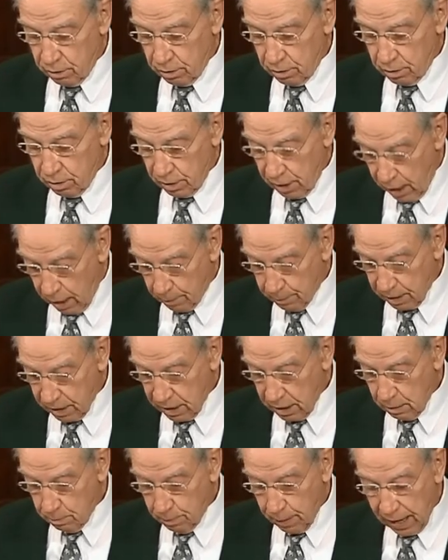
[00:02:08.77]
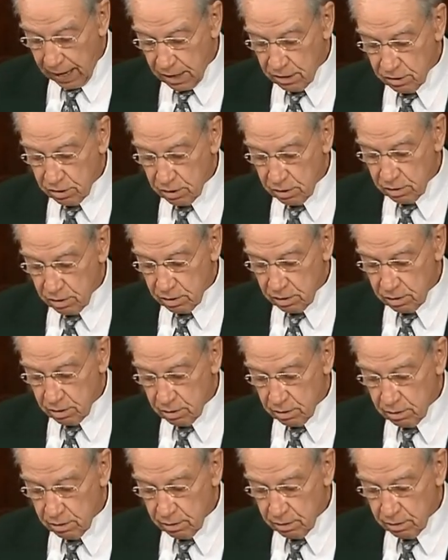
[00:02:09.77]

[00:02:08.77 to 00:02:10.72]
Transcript: the nominee passes